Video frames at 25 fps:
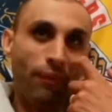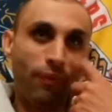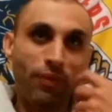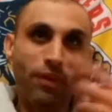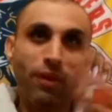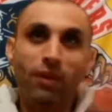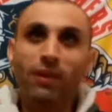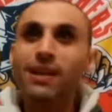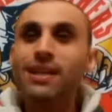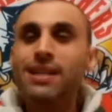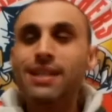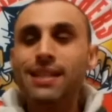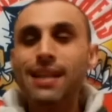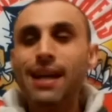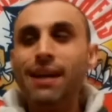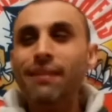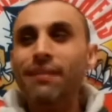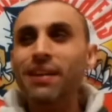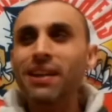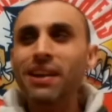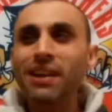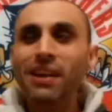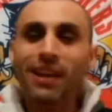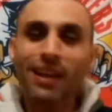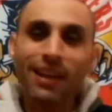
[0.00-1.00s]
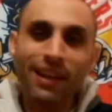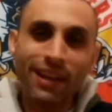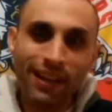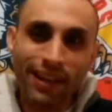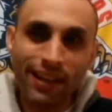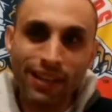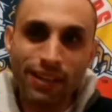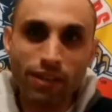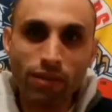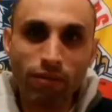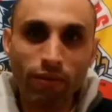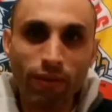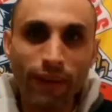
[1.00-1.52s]
37
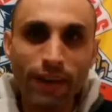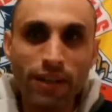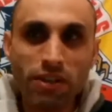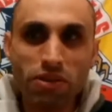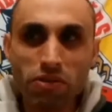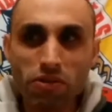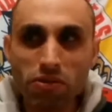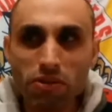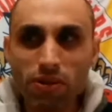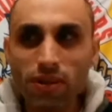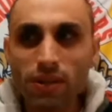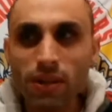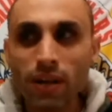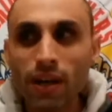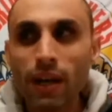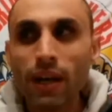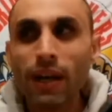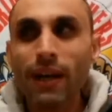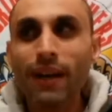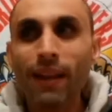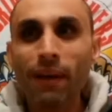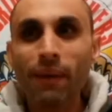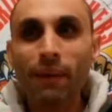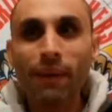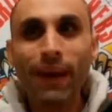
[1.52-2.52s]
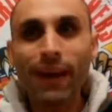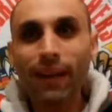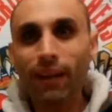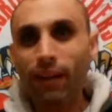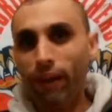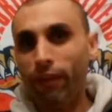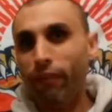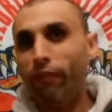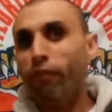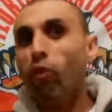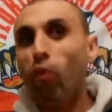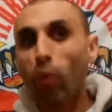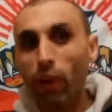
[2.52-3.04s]
against the Rangers, and then we had
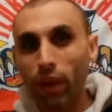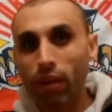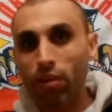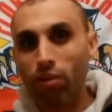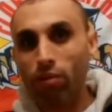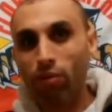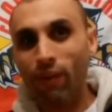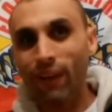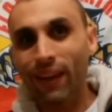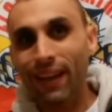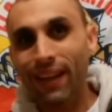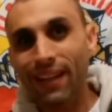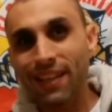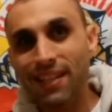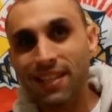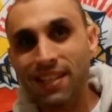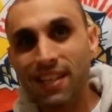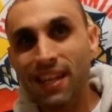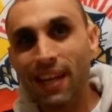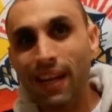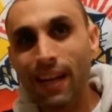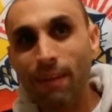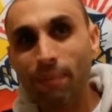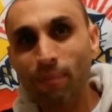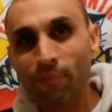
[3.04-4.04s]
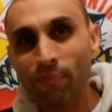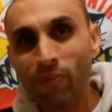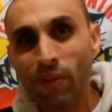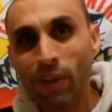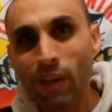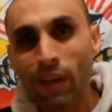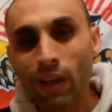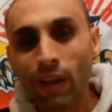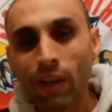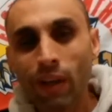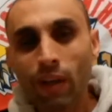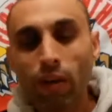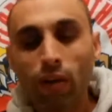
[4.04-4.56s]
like 43 in this game,
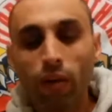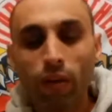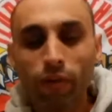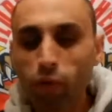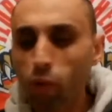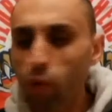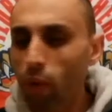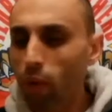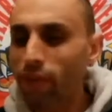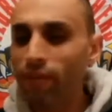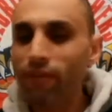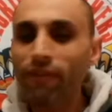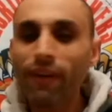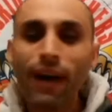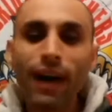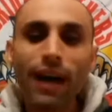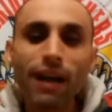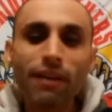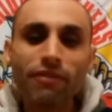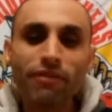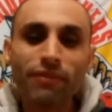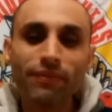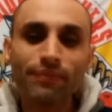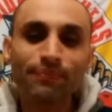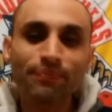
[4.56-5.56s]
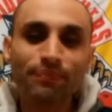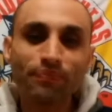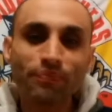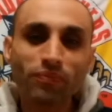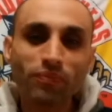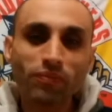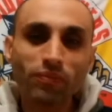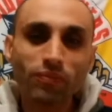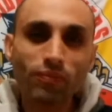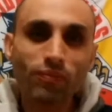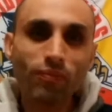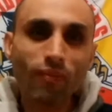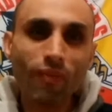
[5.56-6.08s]
or 45
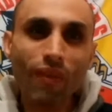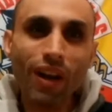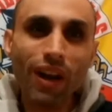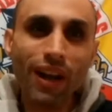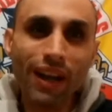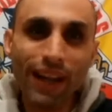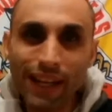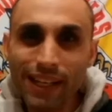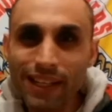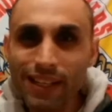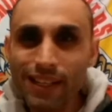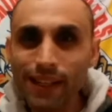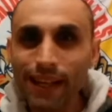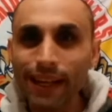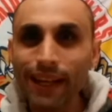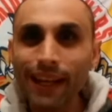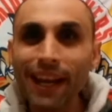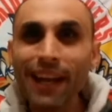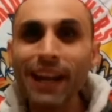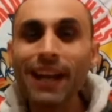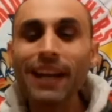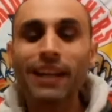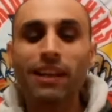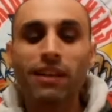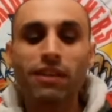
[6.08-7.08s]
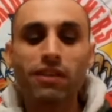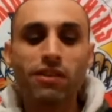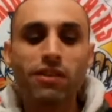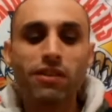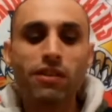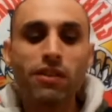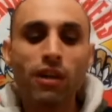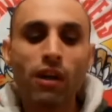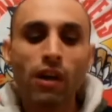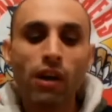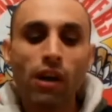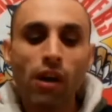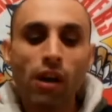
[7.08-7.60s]
against the
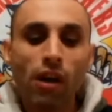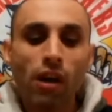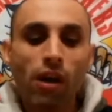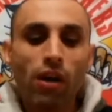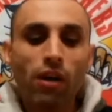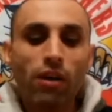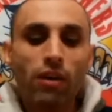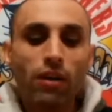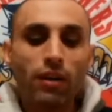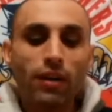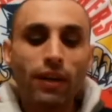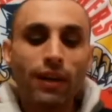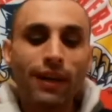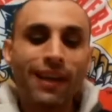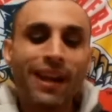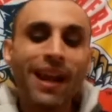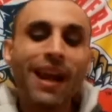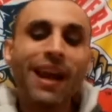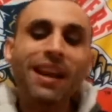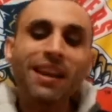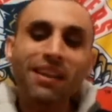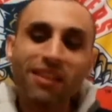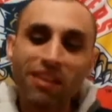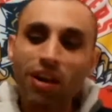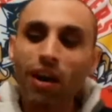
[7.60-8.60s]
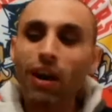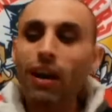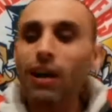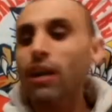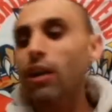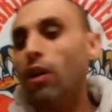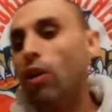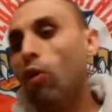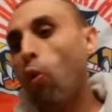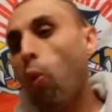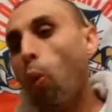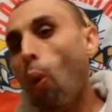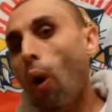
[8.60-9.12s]
Canadiens. Again,
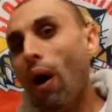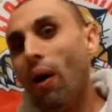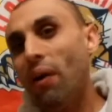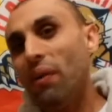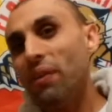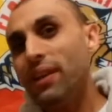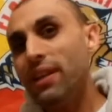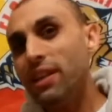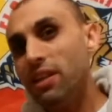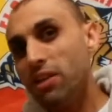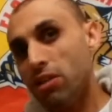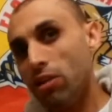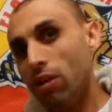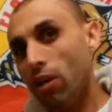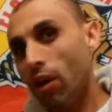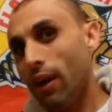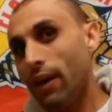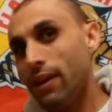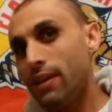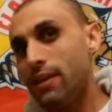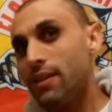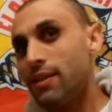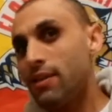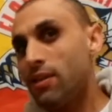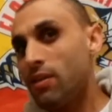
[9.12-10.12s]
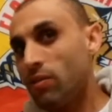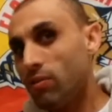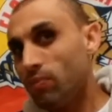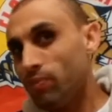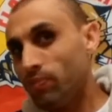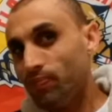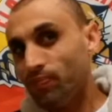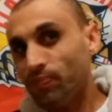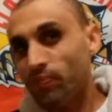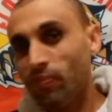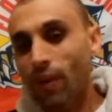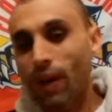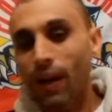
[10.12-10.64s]
not quality shots.
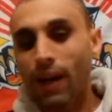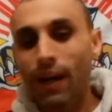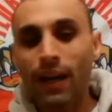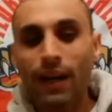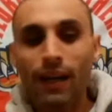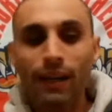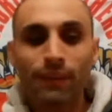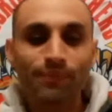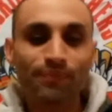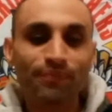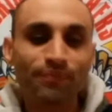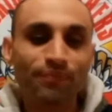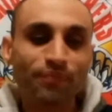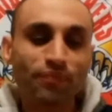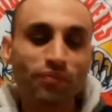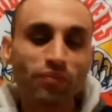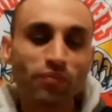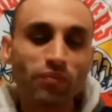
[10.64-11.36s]
In